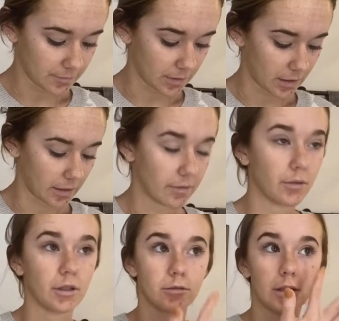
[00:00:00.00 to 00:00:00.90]
like I haven't
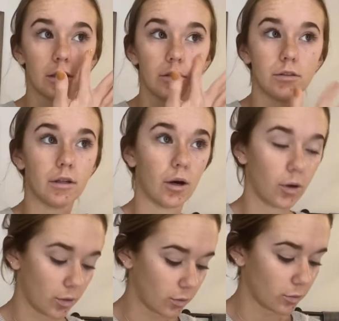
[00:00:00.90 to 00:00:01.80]
washed my clothes in a
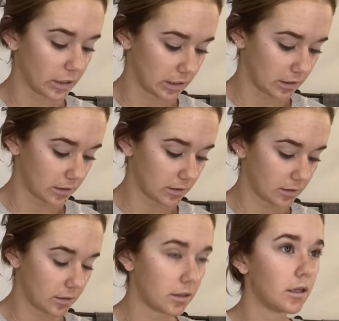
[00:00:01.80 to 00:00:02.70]
whole
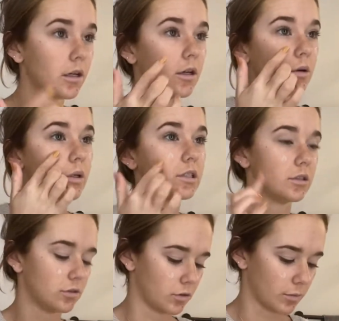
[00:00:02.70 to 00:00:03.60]
week, which
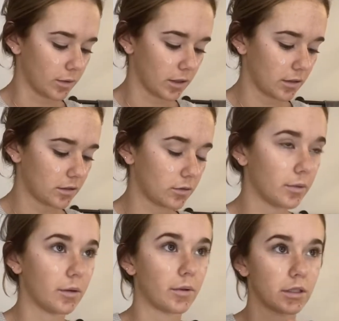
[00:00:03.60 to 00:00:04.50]
is normal. I
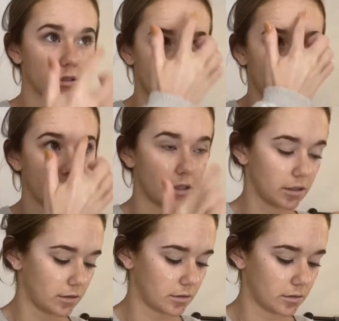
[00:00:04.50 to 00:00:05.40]
normally wash them on the
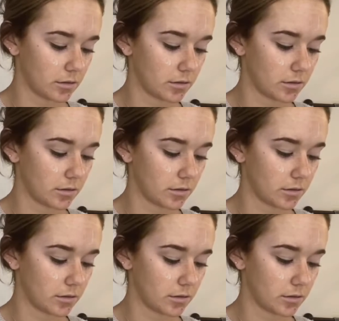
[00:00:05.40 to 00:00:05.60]
weekends.